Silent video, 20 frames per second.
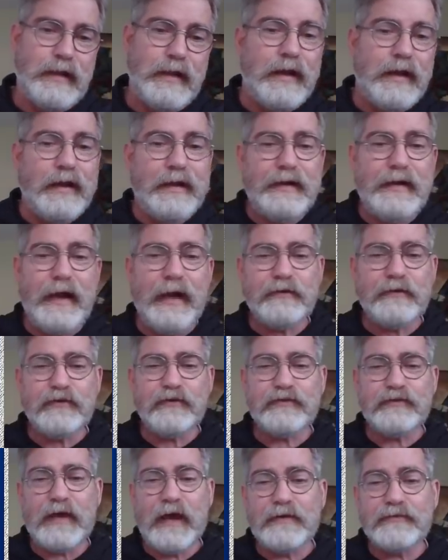And he
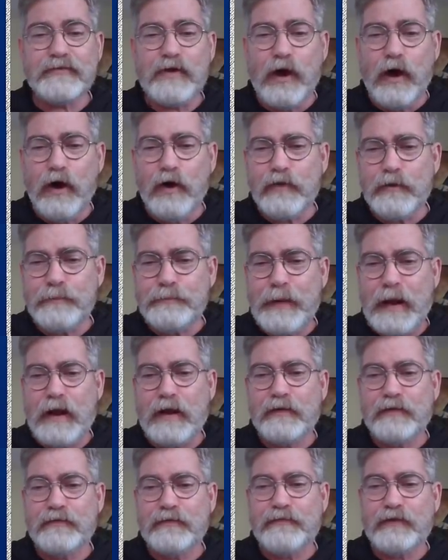exercised all the
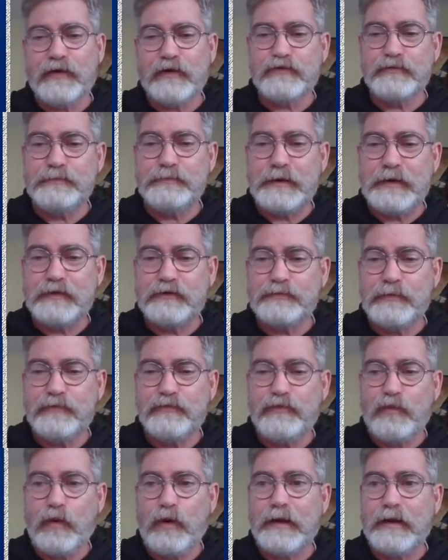power of the first beast
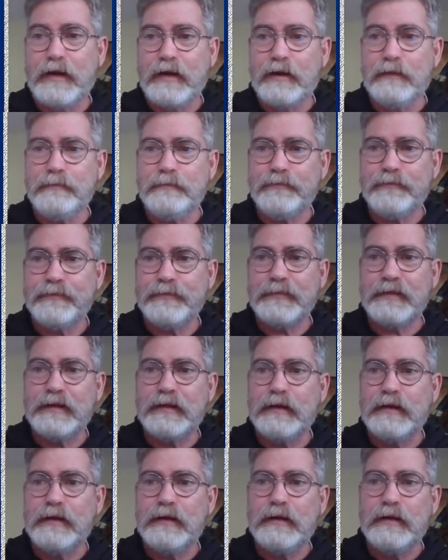before him,
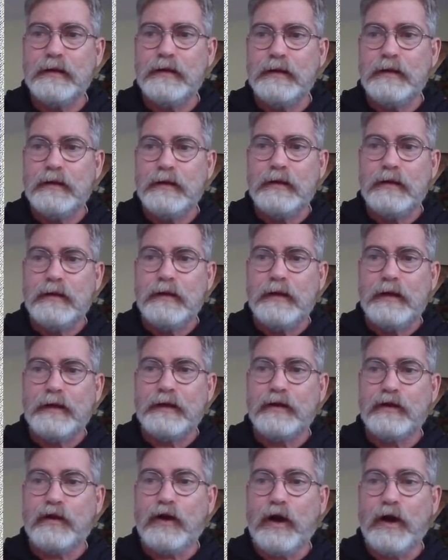
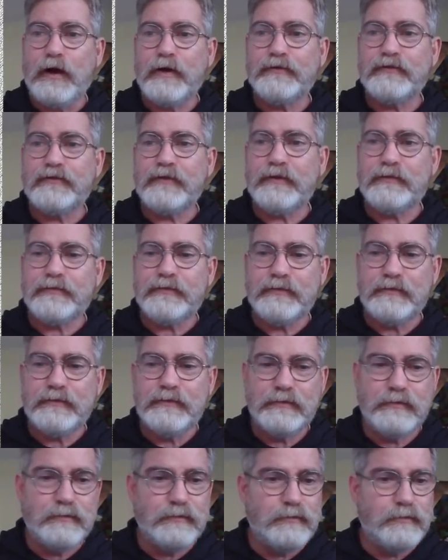and causeth
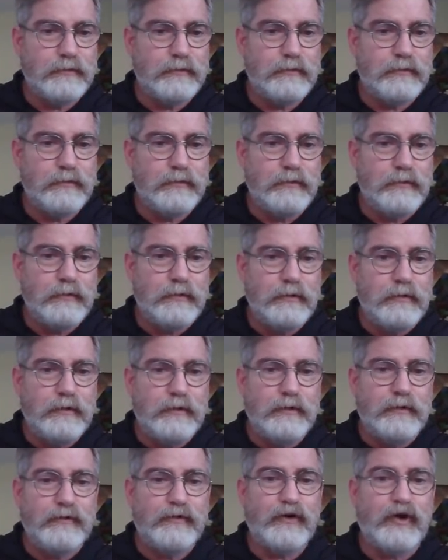
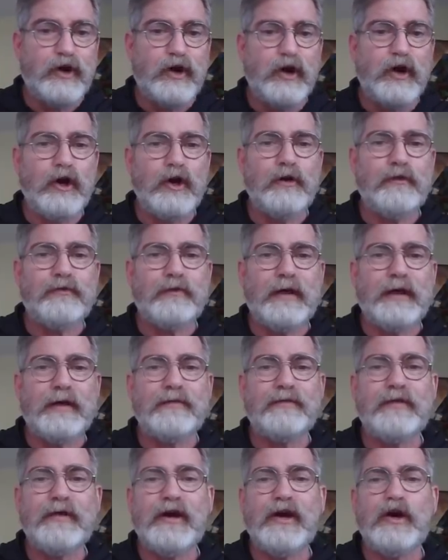the earth
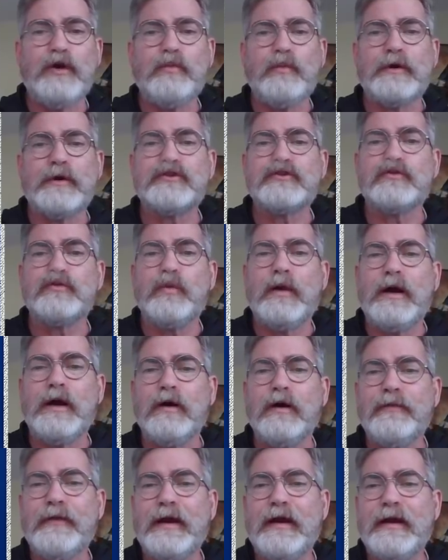and them which
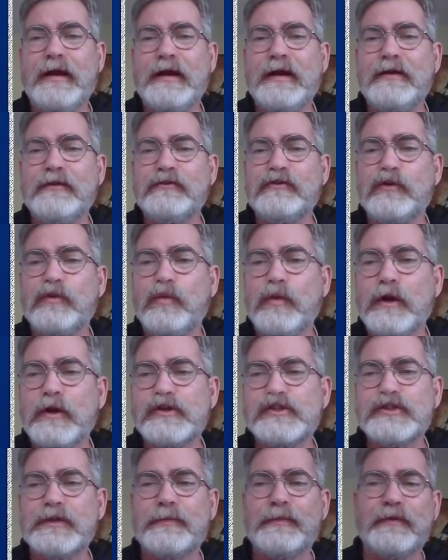dwell therein to
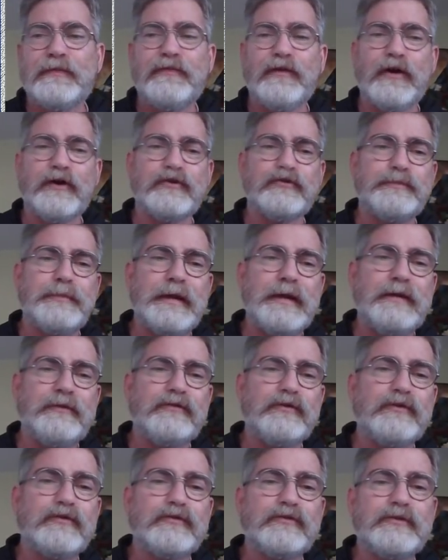worship the first beast
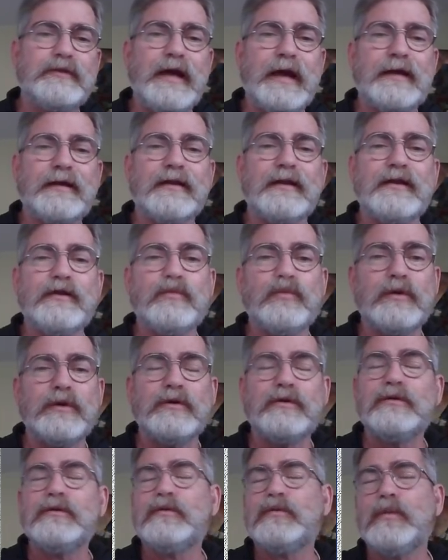whose deadly
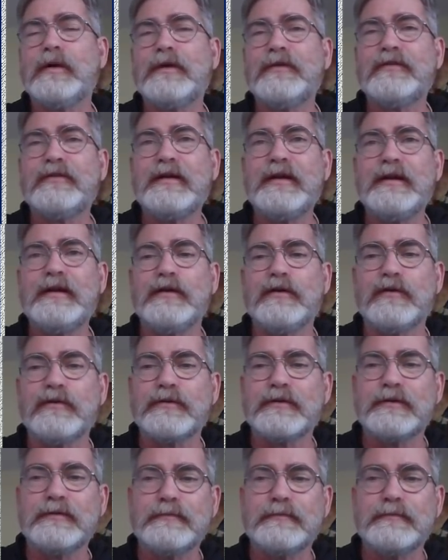wound was healed.